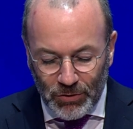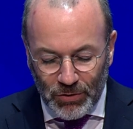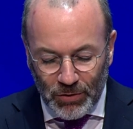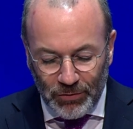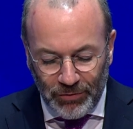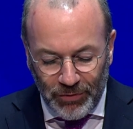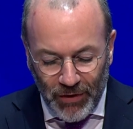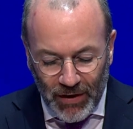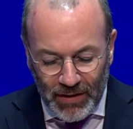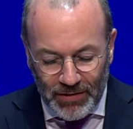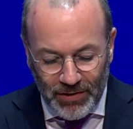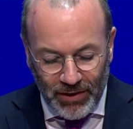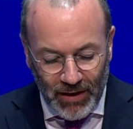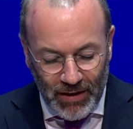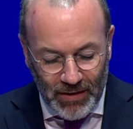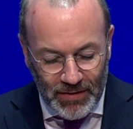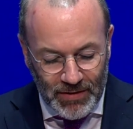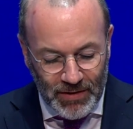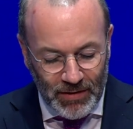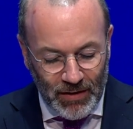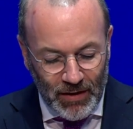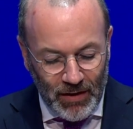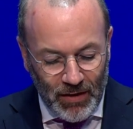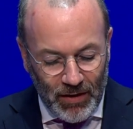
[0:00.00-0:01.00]
to fix
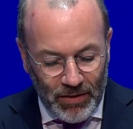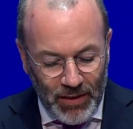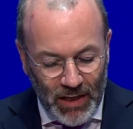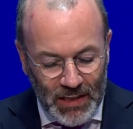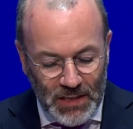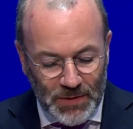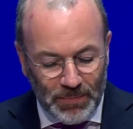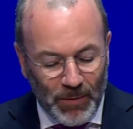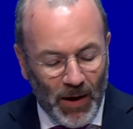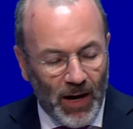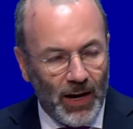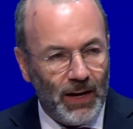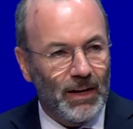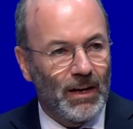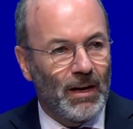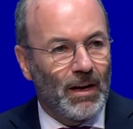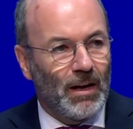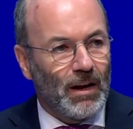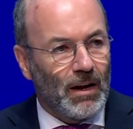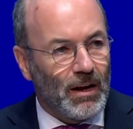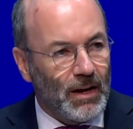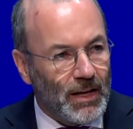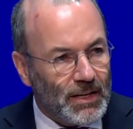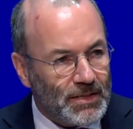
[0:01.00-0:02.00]
things. That's why
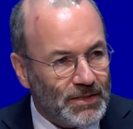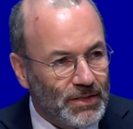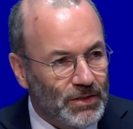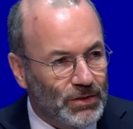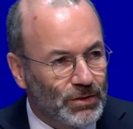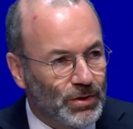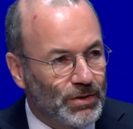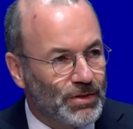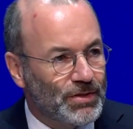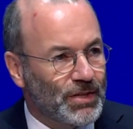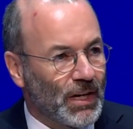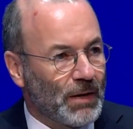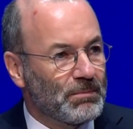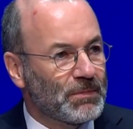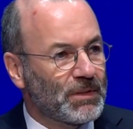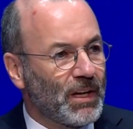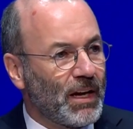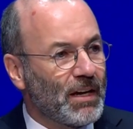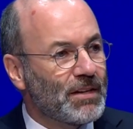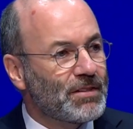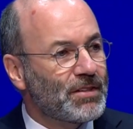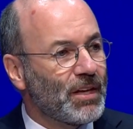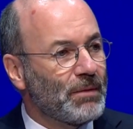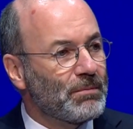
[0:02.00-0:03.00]
listen to them,
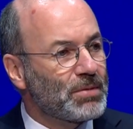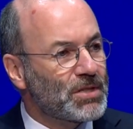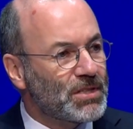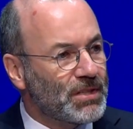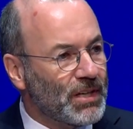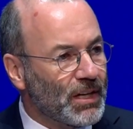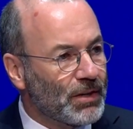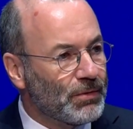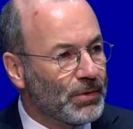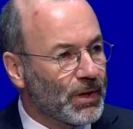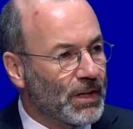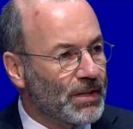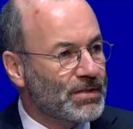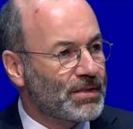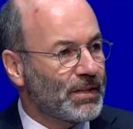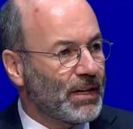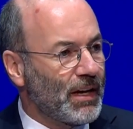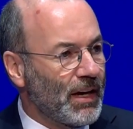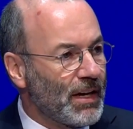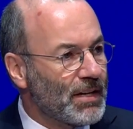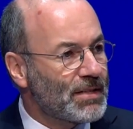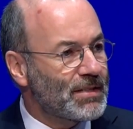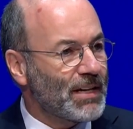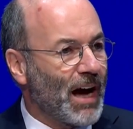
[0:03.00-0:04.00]
take them serious
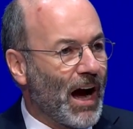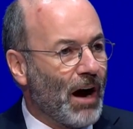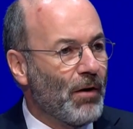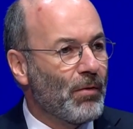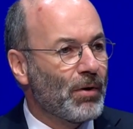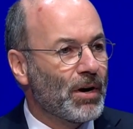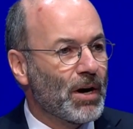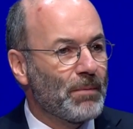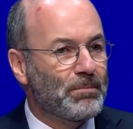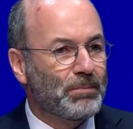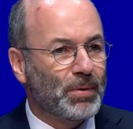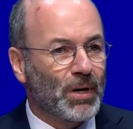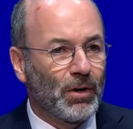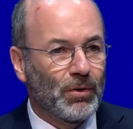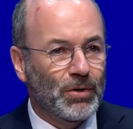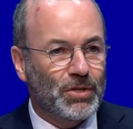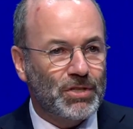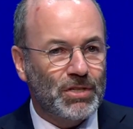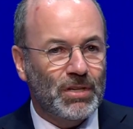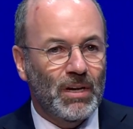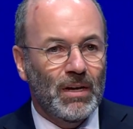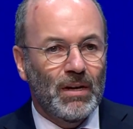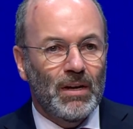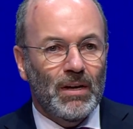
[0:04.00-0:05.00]
is our
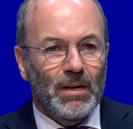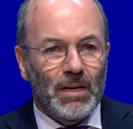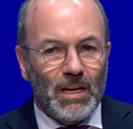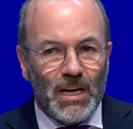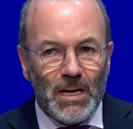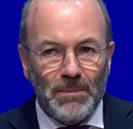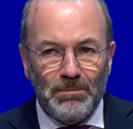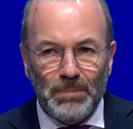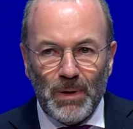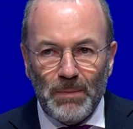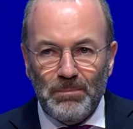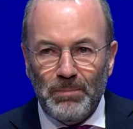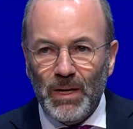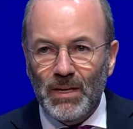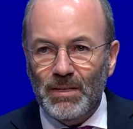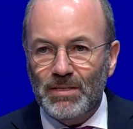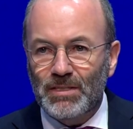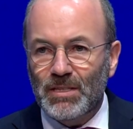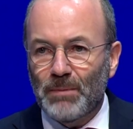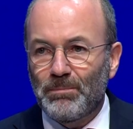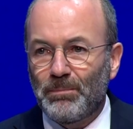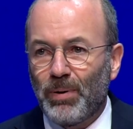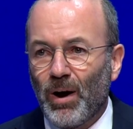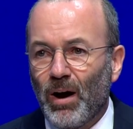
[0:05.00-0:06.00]
approach. EPP
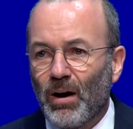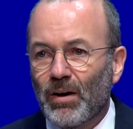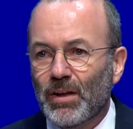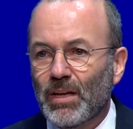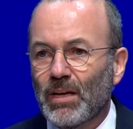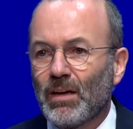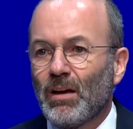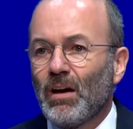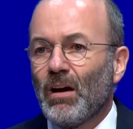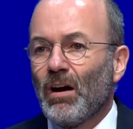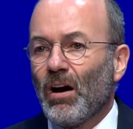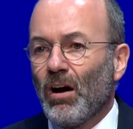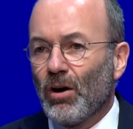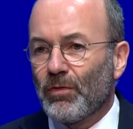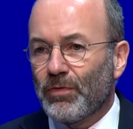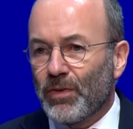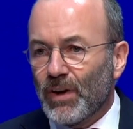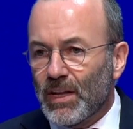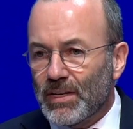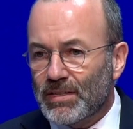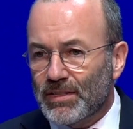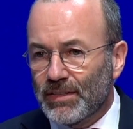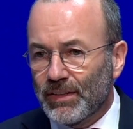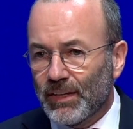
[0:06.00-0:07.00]
is the party of
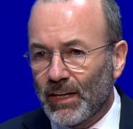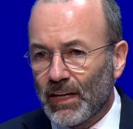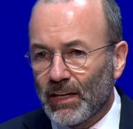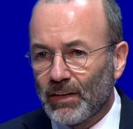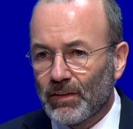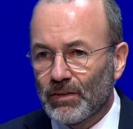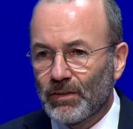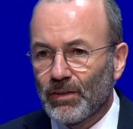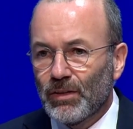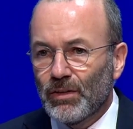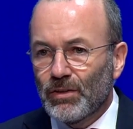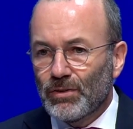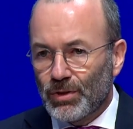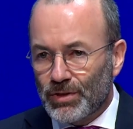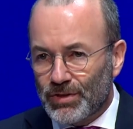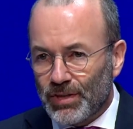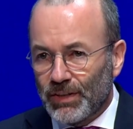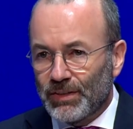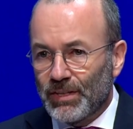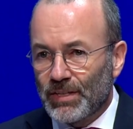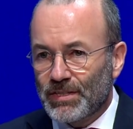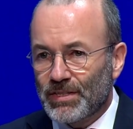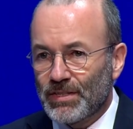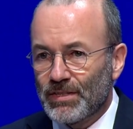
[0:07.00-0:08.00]
listening to
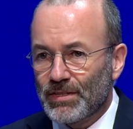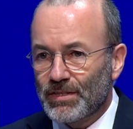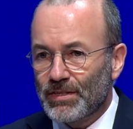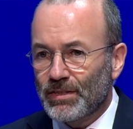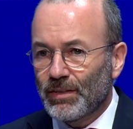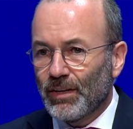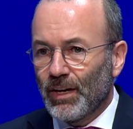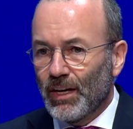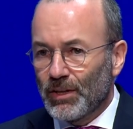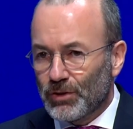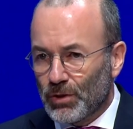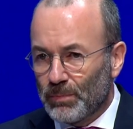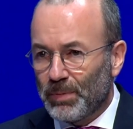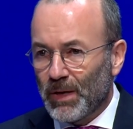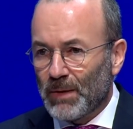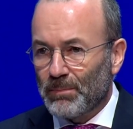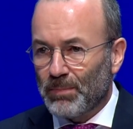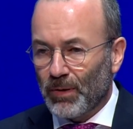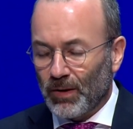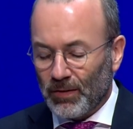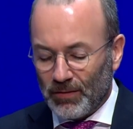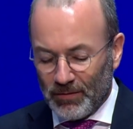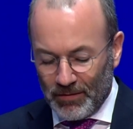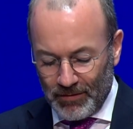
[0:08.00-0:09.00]
citizens and to
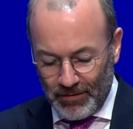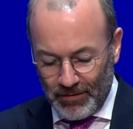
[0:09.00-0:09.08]
people.